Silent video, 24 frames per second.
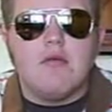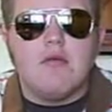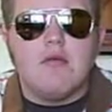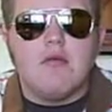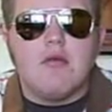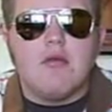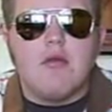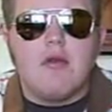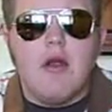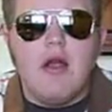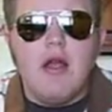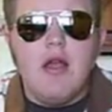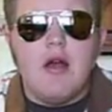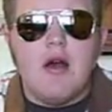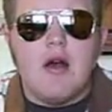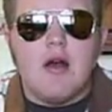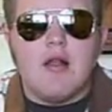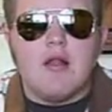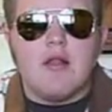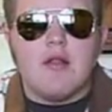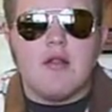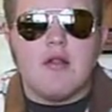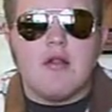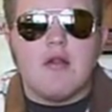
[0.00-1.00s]

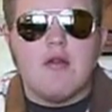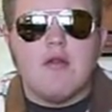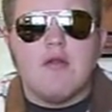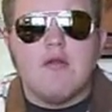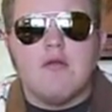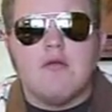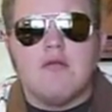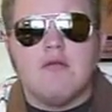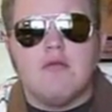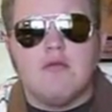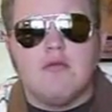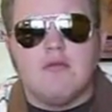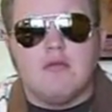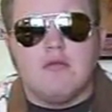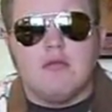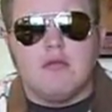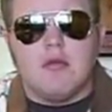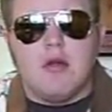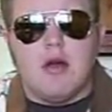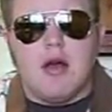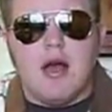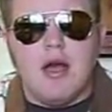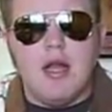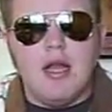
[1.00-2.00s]
crayons.
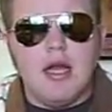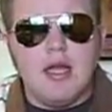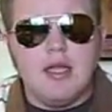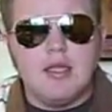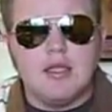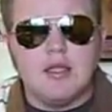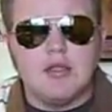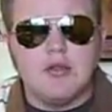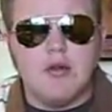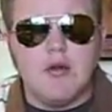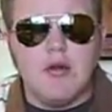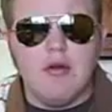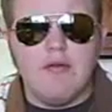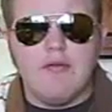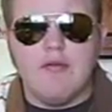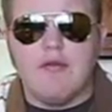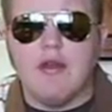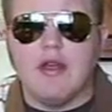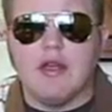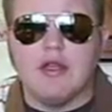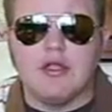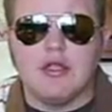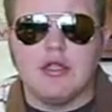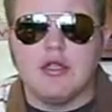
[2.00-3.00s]
I like
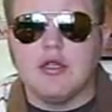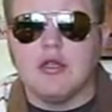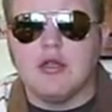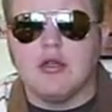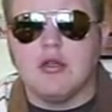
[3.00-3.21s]
swordfish.